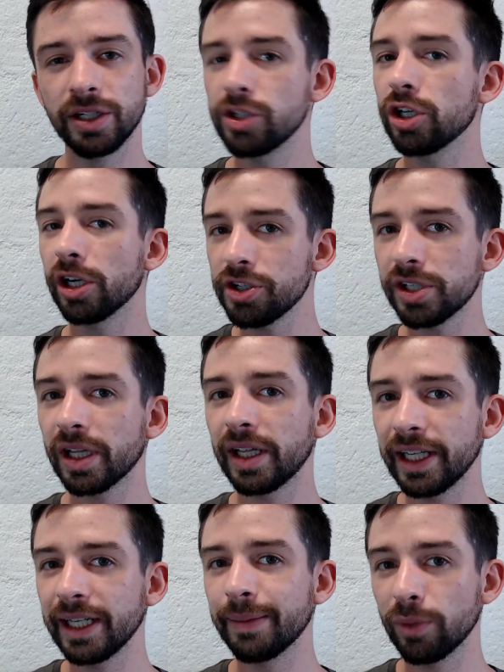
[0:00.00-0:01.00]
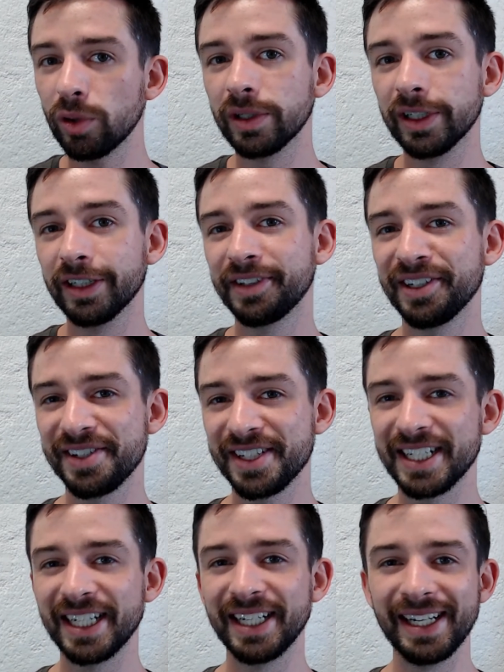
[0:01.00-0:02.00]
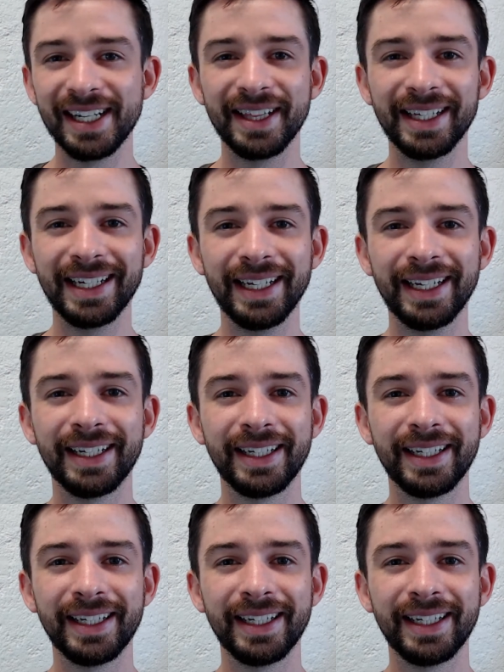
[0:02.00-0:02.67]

charge the client more if there's a tight deadline.